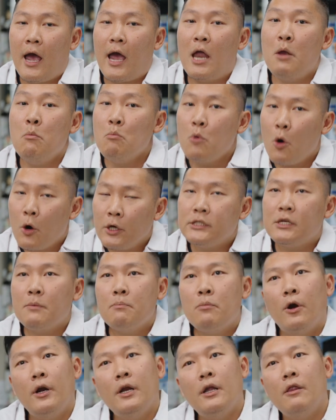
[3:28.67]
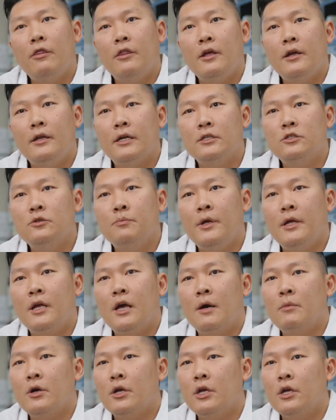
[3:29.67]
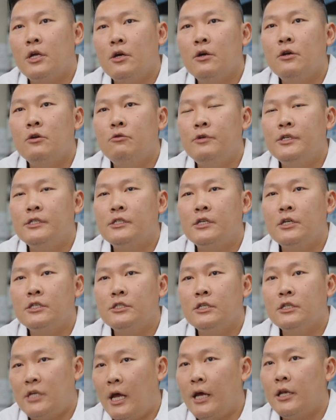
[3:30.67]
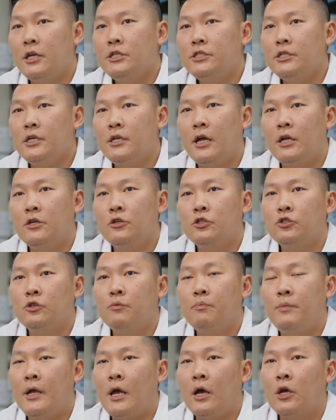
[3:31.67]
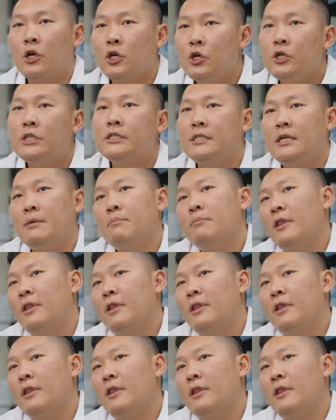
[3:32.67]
And most important thing that to become a good researcher technician that you should be a good team